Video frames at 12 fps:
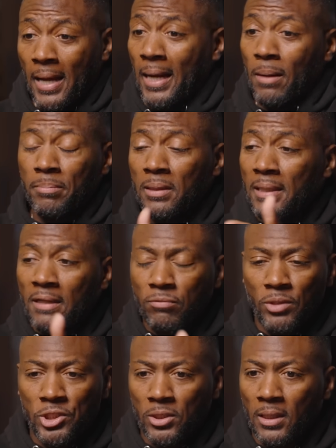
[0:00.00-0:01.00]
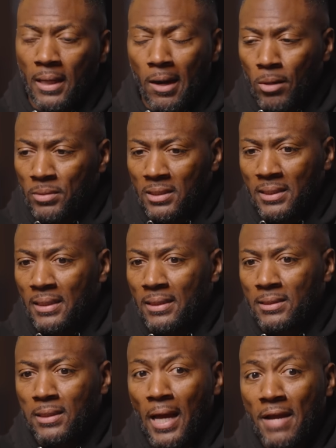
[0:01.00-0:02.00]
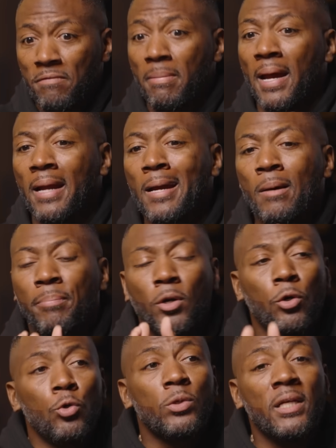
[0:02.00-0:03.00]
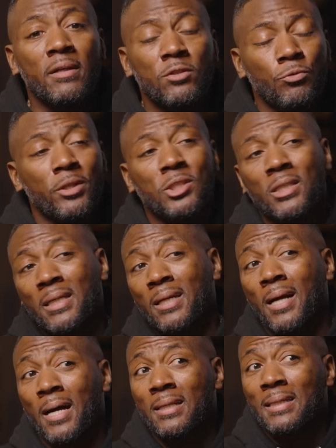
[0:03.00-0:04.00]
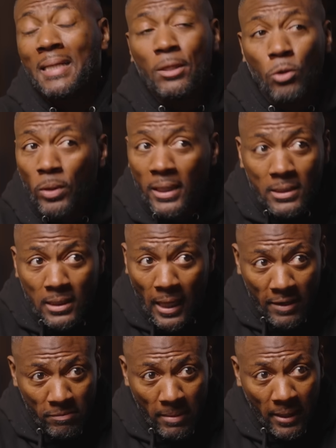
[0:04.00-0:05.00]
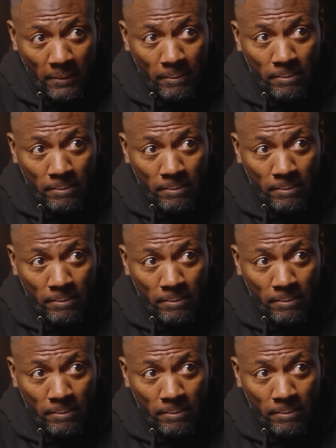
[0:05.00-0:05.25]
and I believe we should allow him to take his life back, but who gives Richie Incognito his life back?